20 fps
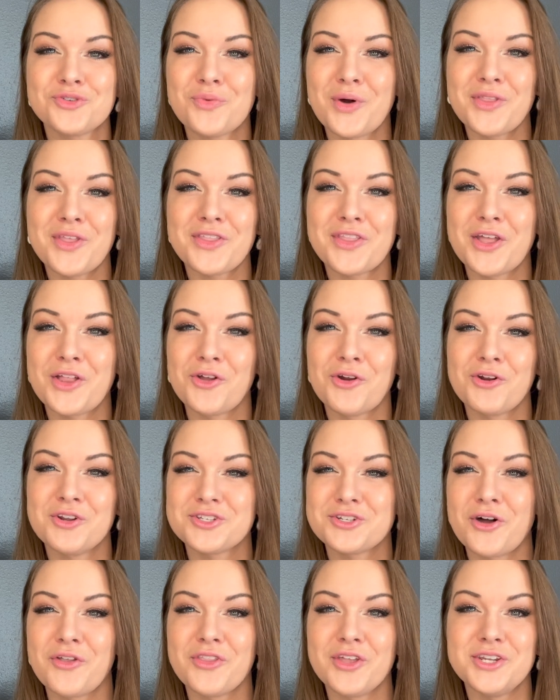one that they learn is
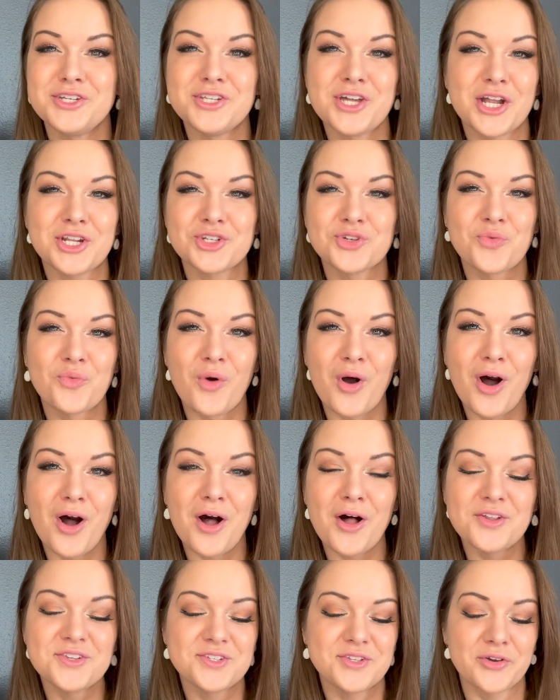called the Dutch
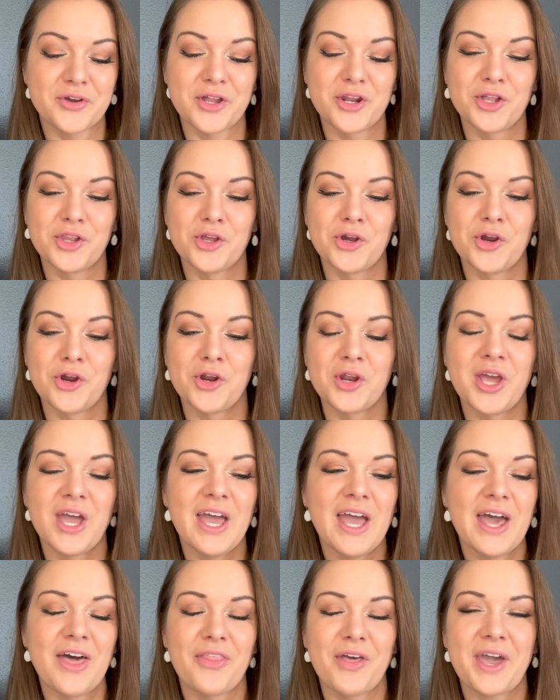Waltz. They're gonna learn
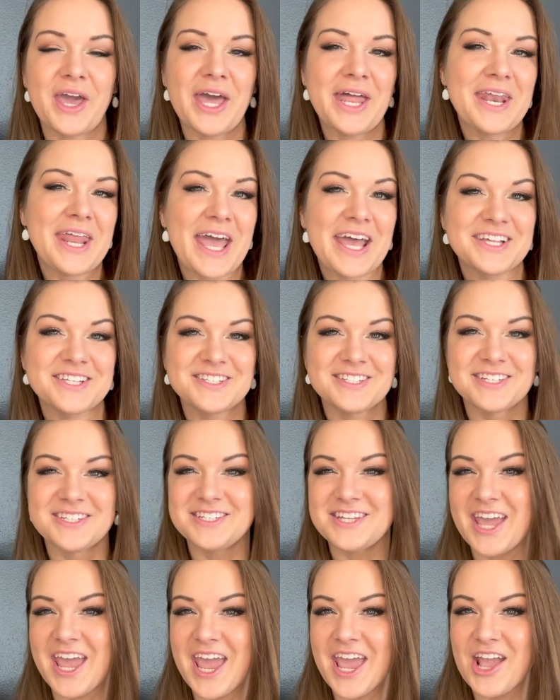the Canasta
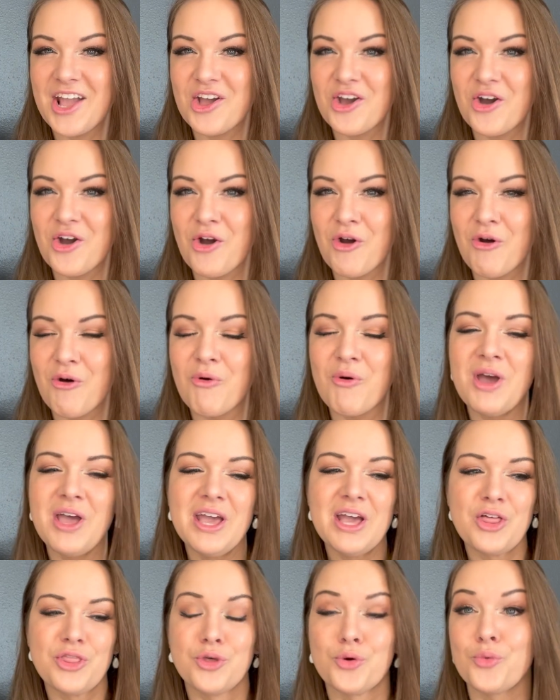Tango,
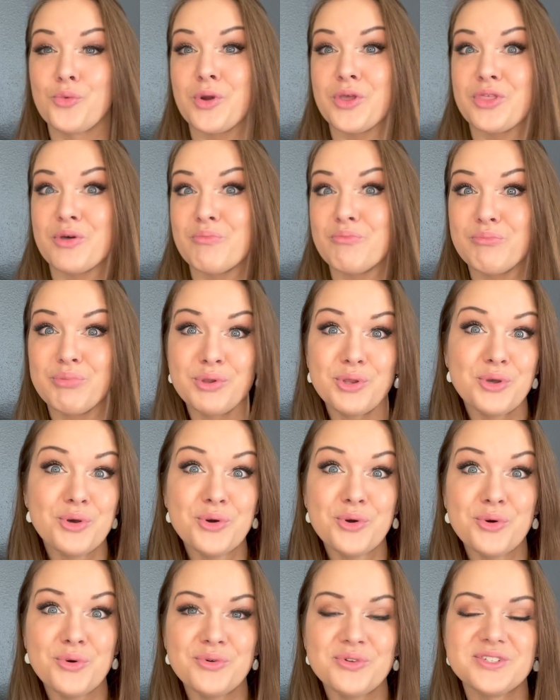the Rhythm
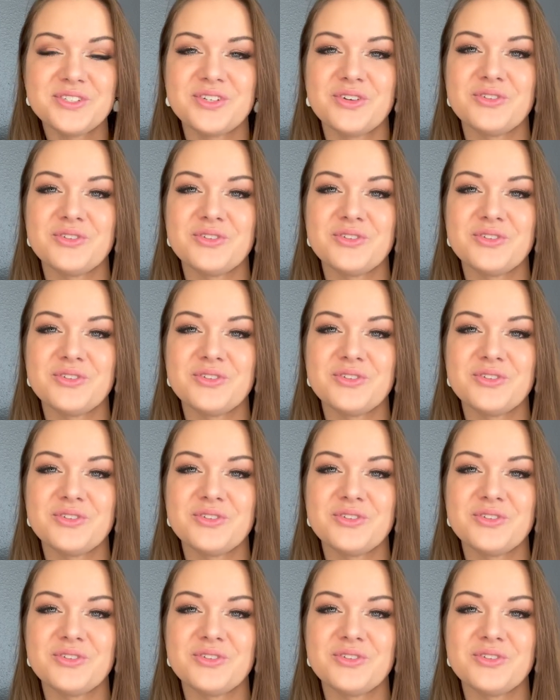Blues.